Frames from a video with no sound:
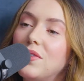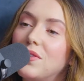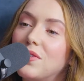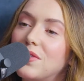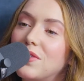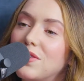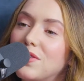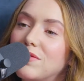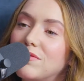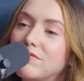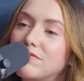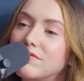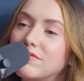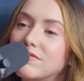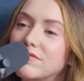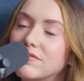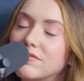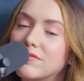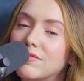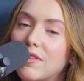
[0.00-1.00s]
So I'm
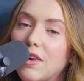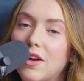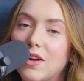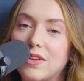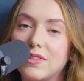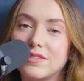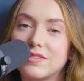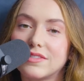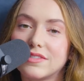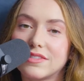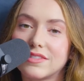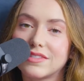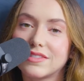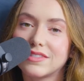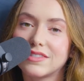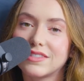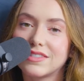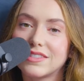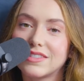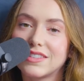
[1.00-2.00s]
not going to out
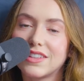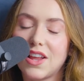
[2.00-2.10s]
them.